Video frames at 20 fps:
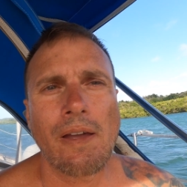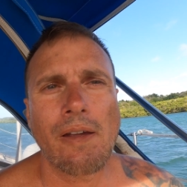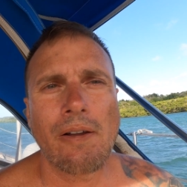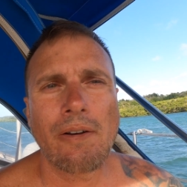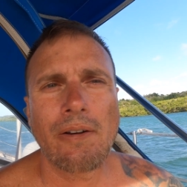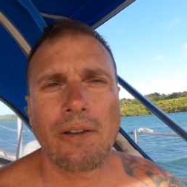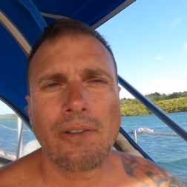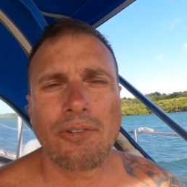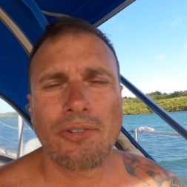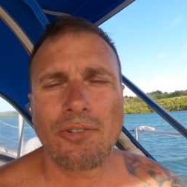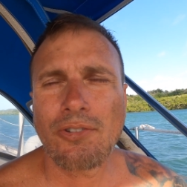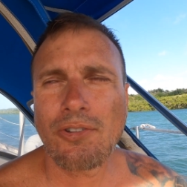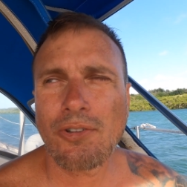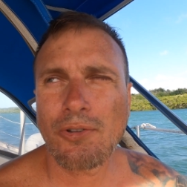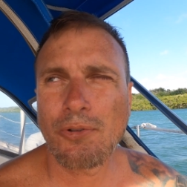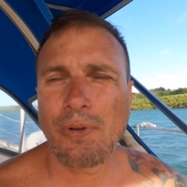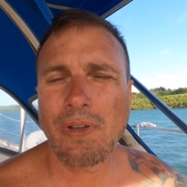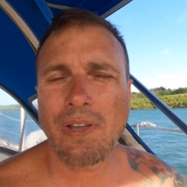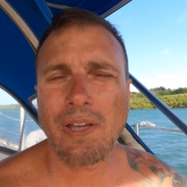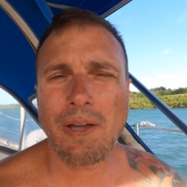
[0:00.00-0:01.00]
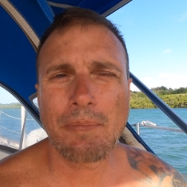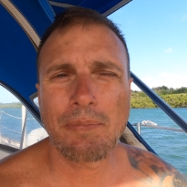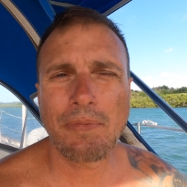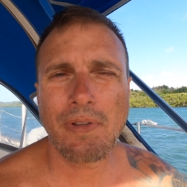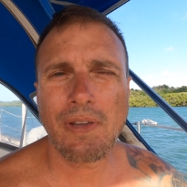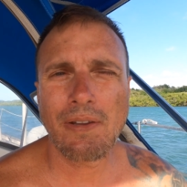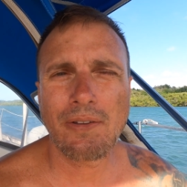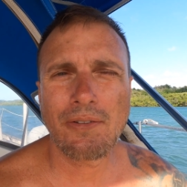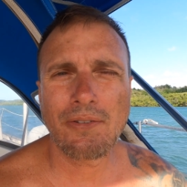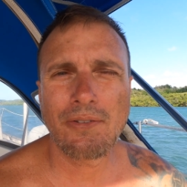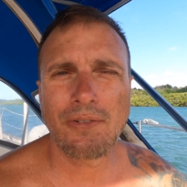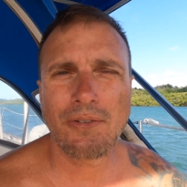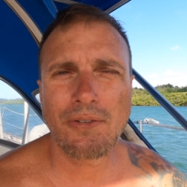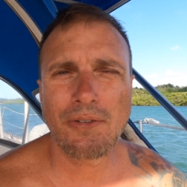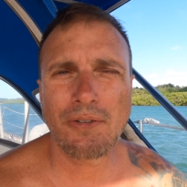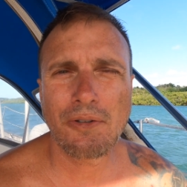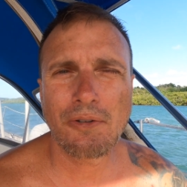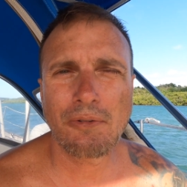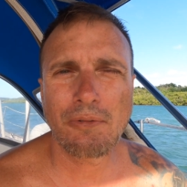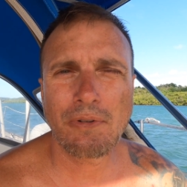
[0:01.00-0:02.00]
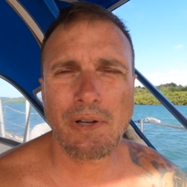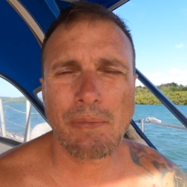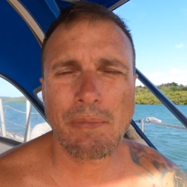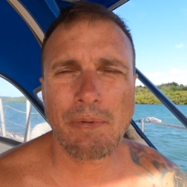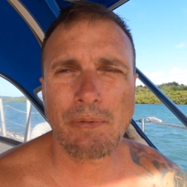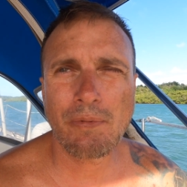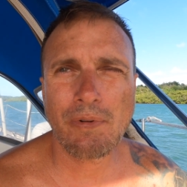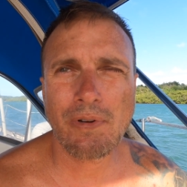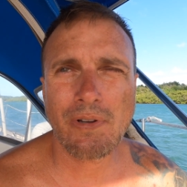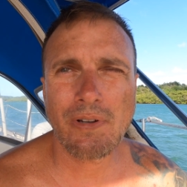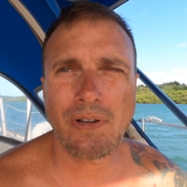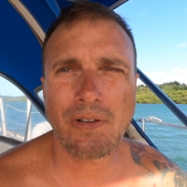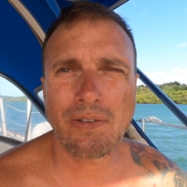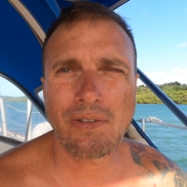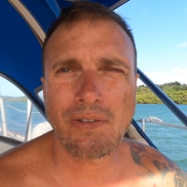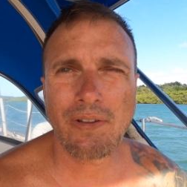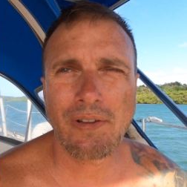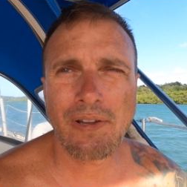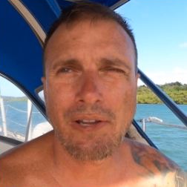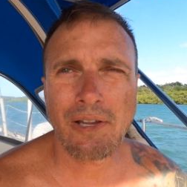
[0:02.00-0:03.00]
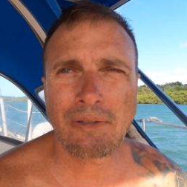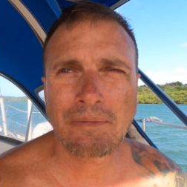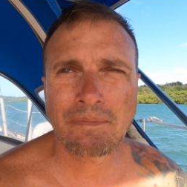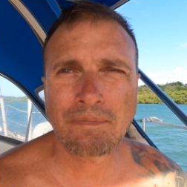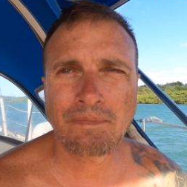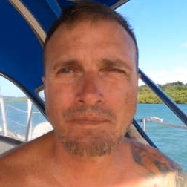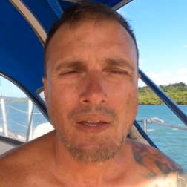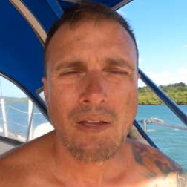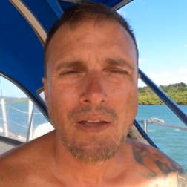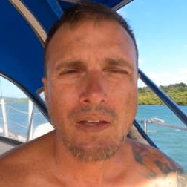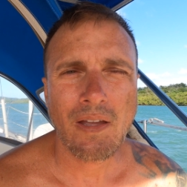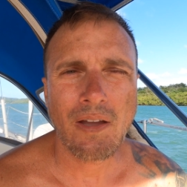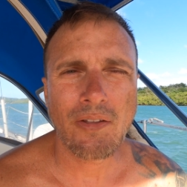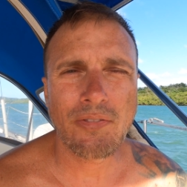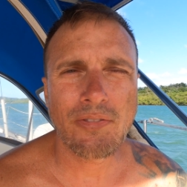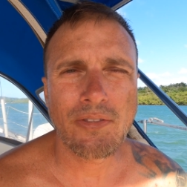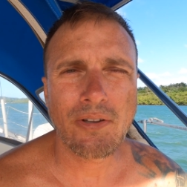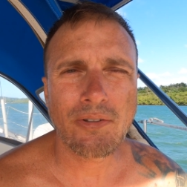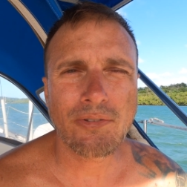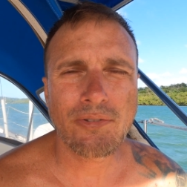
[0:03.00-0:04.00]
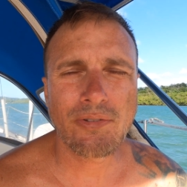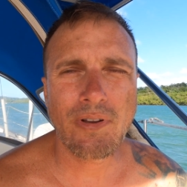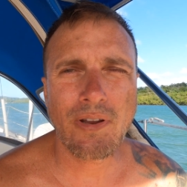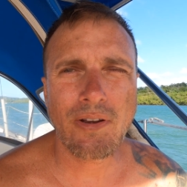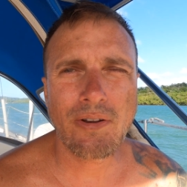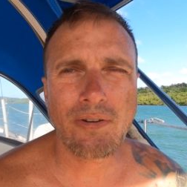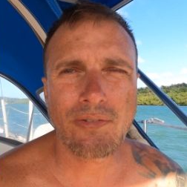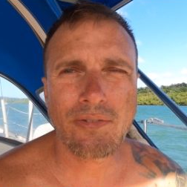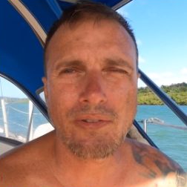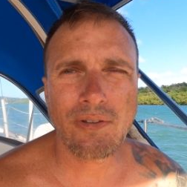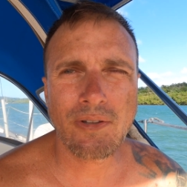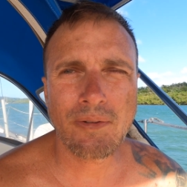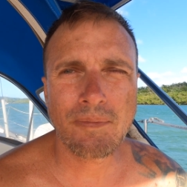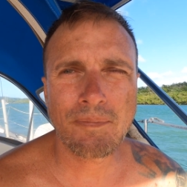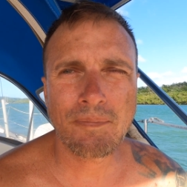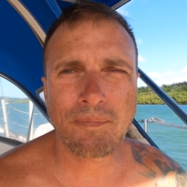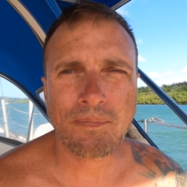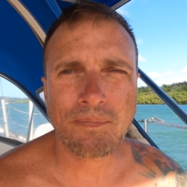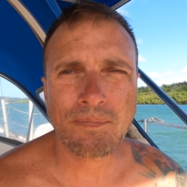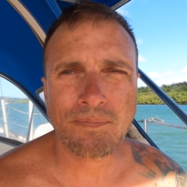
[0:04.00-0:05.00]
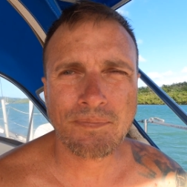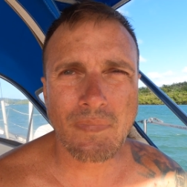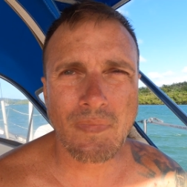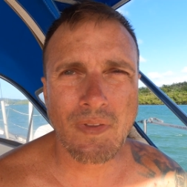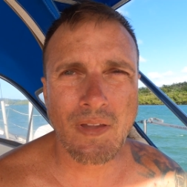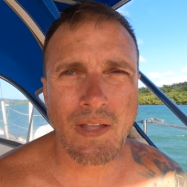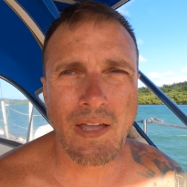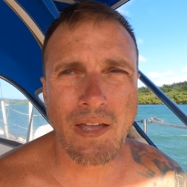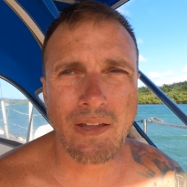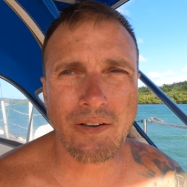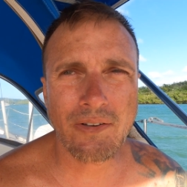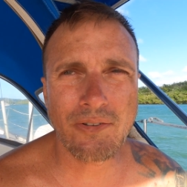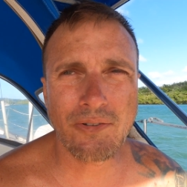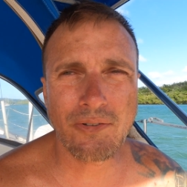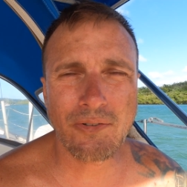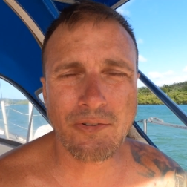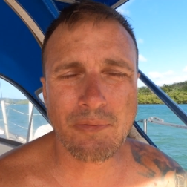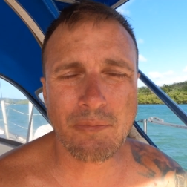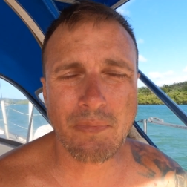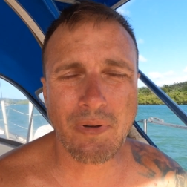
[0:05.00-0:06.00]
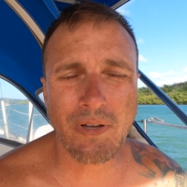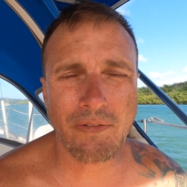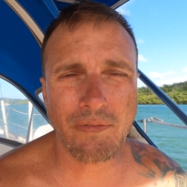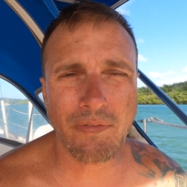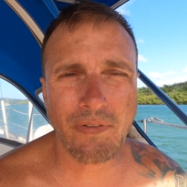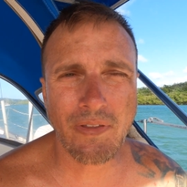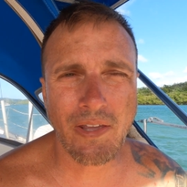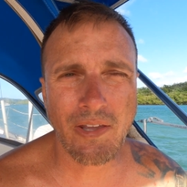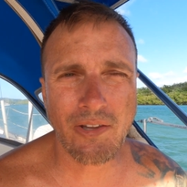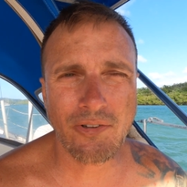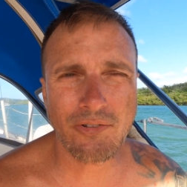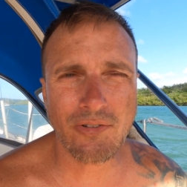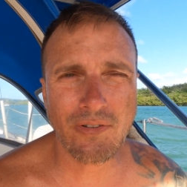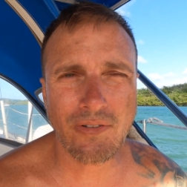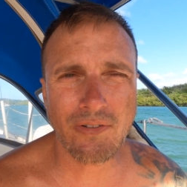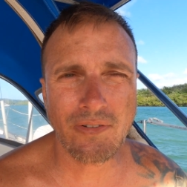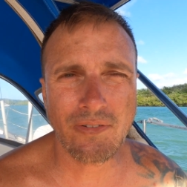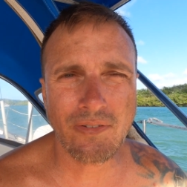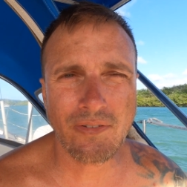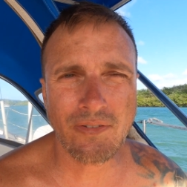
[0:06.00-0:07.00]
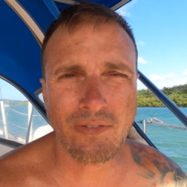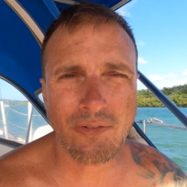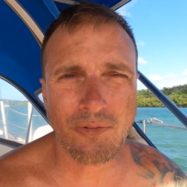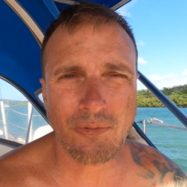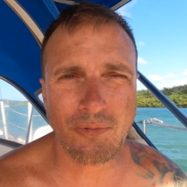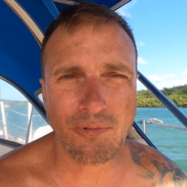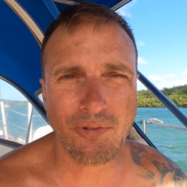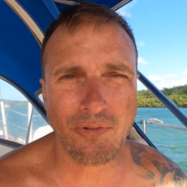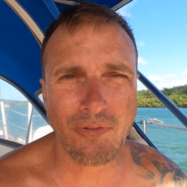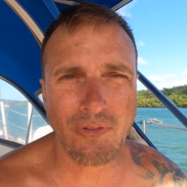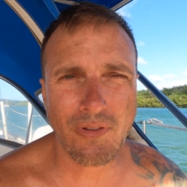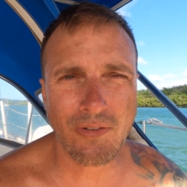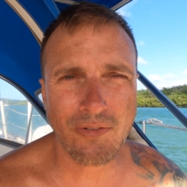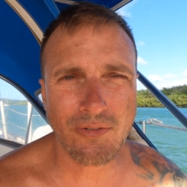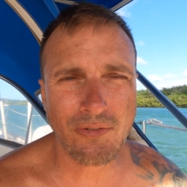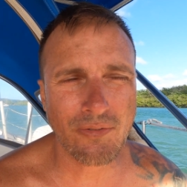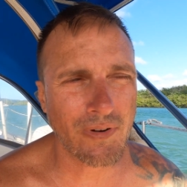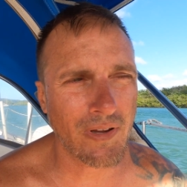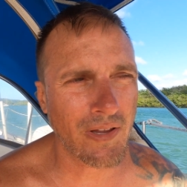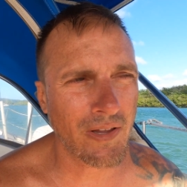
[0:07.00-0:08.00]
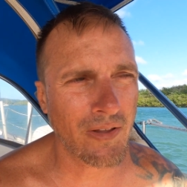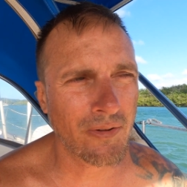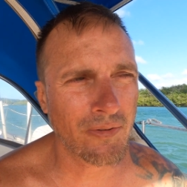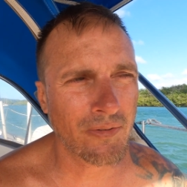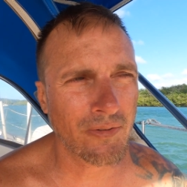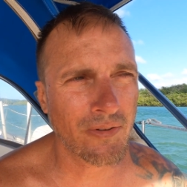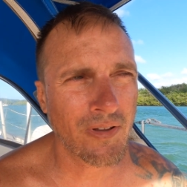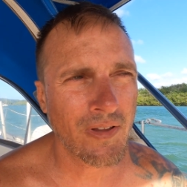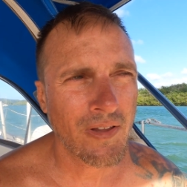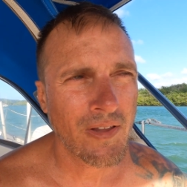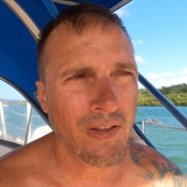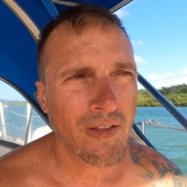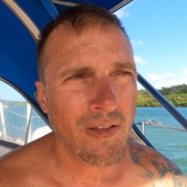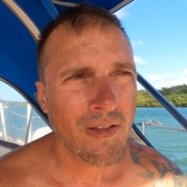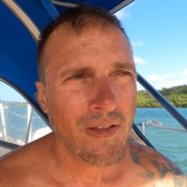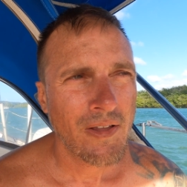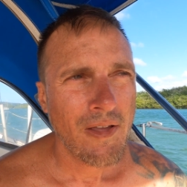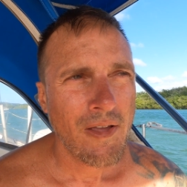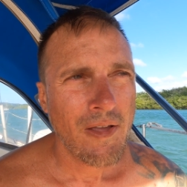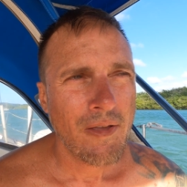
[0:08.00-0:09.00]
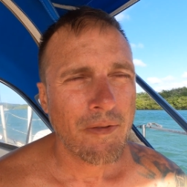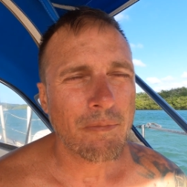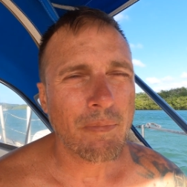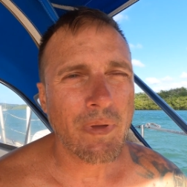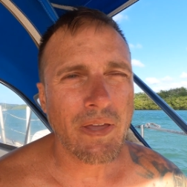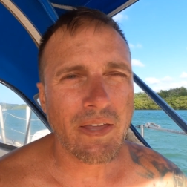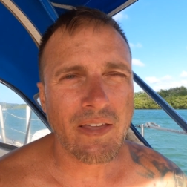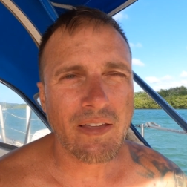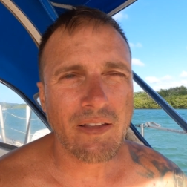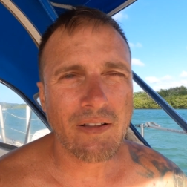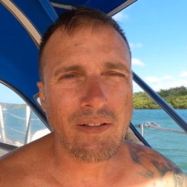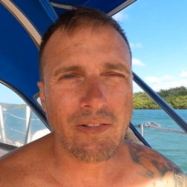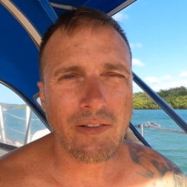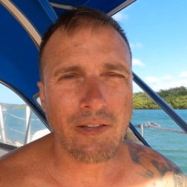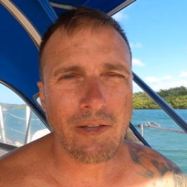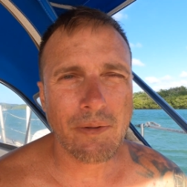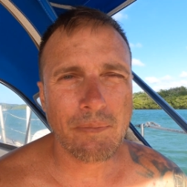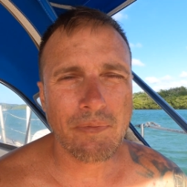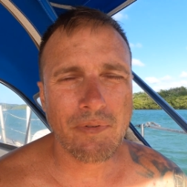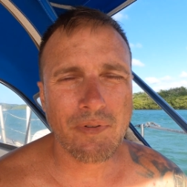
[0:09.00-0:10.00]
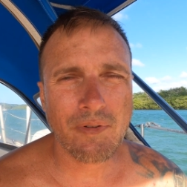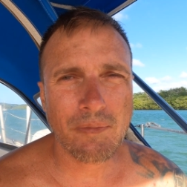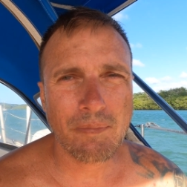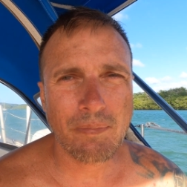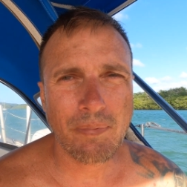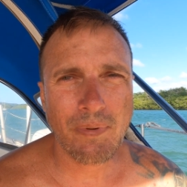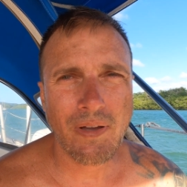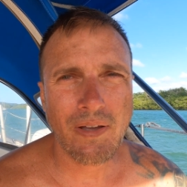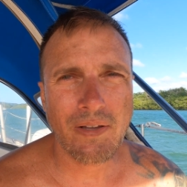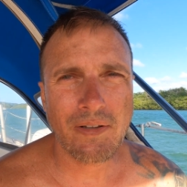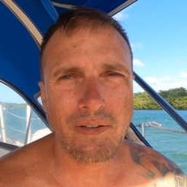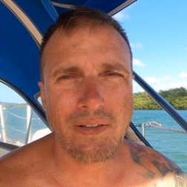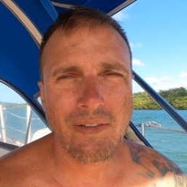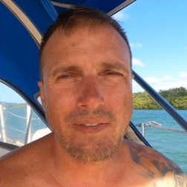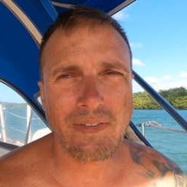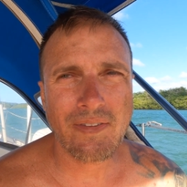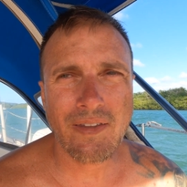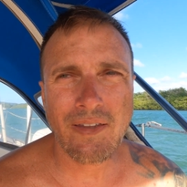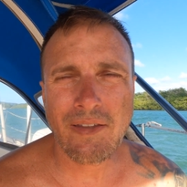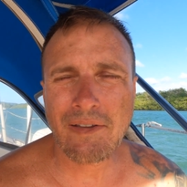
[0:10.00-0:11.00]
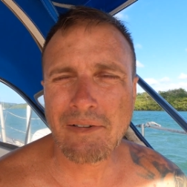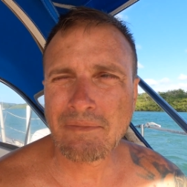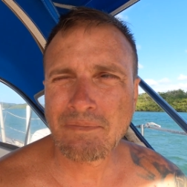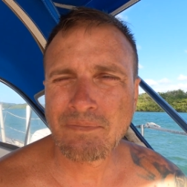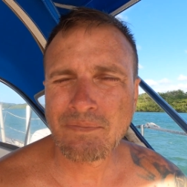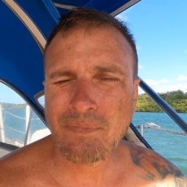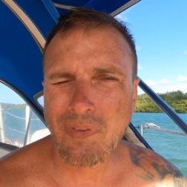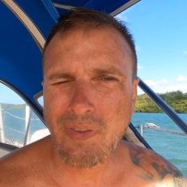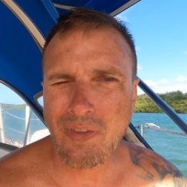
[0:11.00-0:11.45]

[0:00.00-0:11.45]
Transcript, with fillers: All right, just a quick update to what I've been working on today. Got the alternators in, had to do some modifications, switching things around, making clips, but it's in,